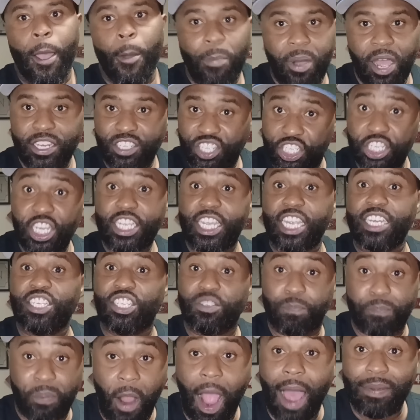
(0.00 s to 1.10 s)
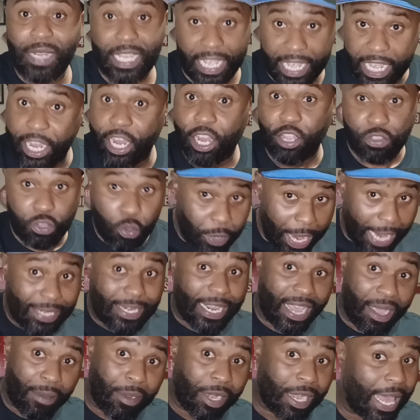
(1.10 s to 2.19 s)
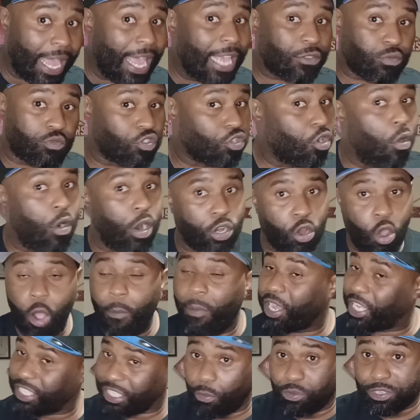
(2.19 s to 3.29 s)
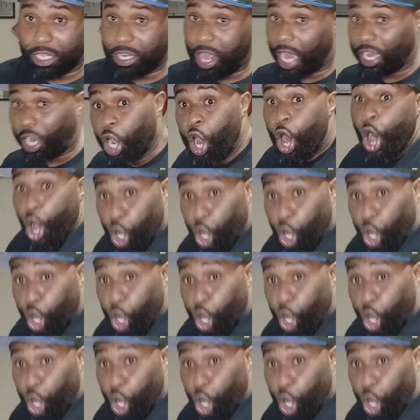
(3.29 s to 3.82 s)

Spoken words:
but she can probably hear through that damn glass what's going on because it was a lot of,